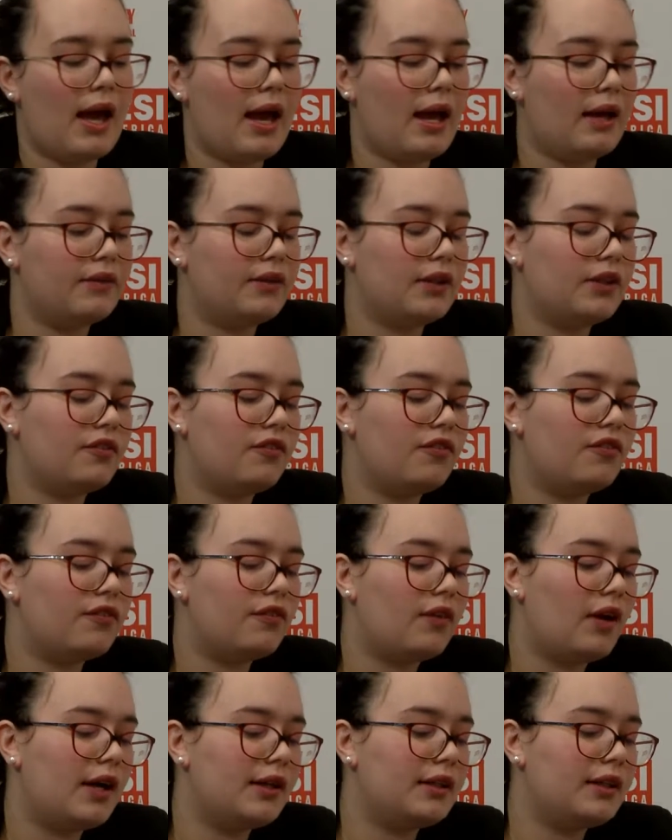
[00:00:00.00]
And then
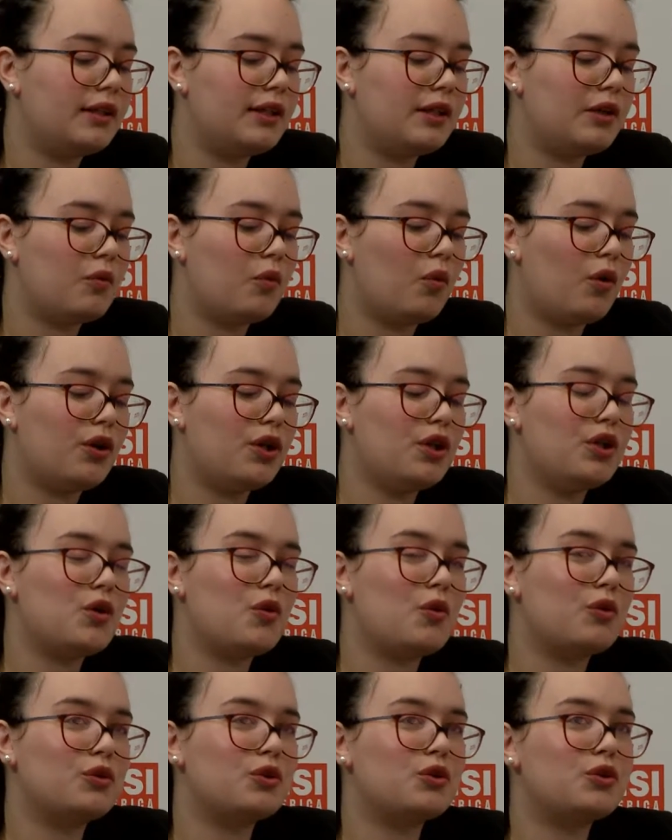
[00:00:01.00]
finally, what are
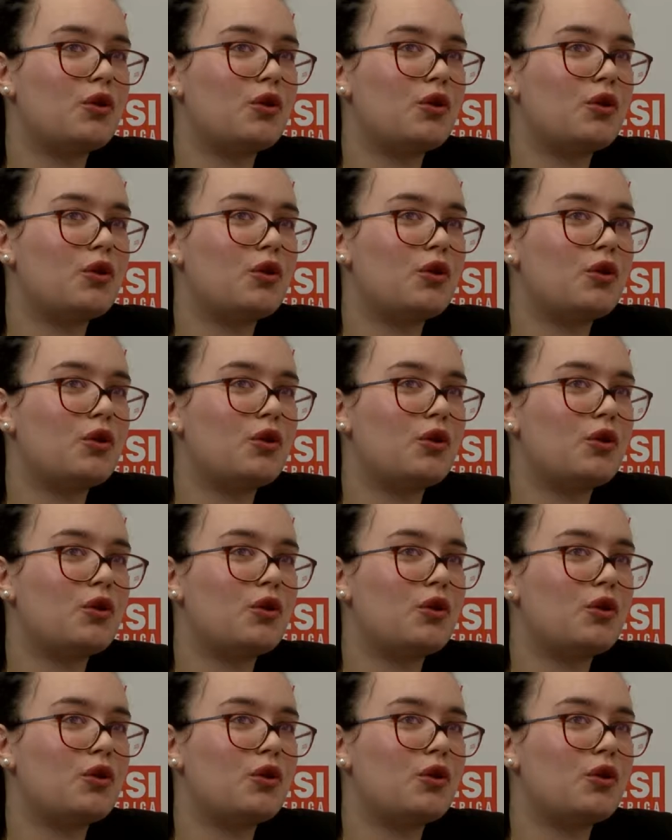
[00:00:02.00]
your